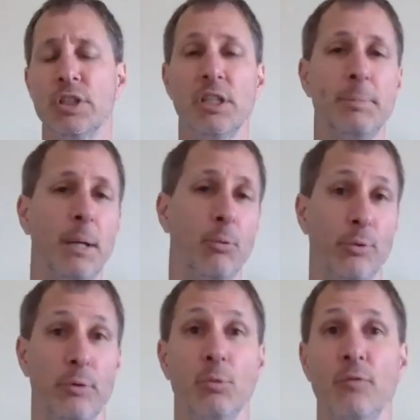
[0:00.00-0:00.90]
You need to be
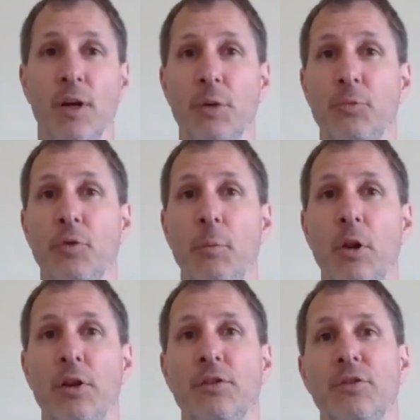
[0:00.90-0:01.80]
able to remove items
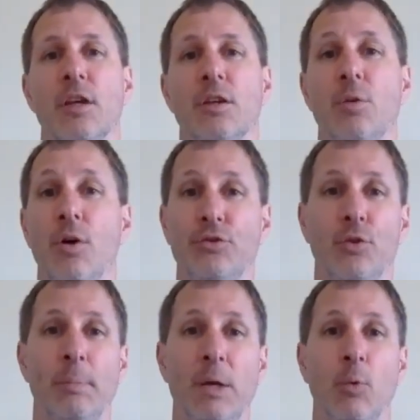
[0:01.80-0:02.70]
from the list. You
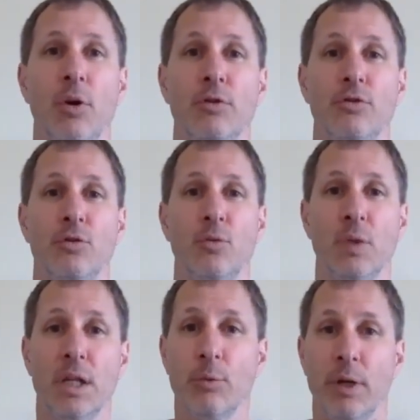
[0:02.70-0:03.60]
also may want
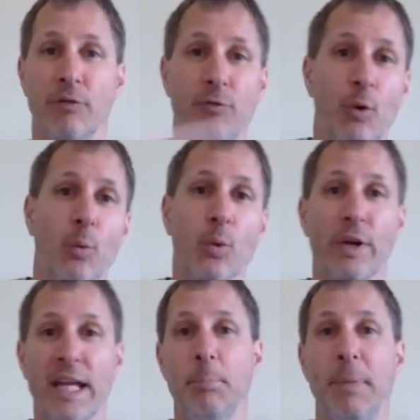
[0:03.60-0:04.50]
to iterate
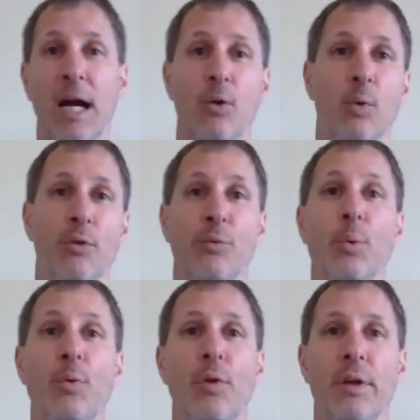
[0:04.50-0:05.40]
forward and backward
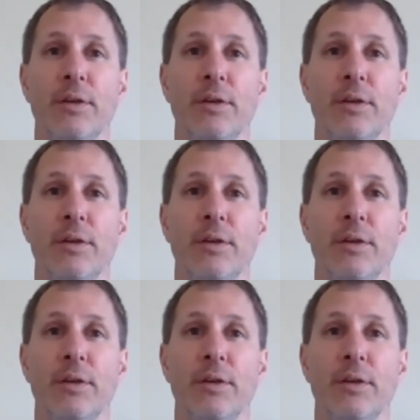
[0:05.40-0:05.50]
through the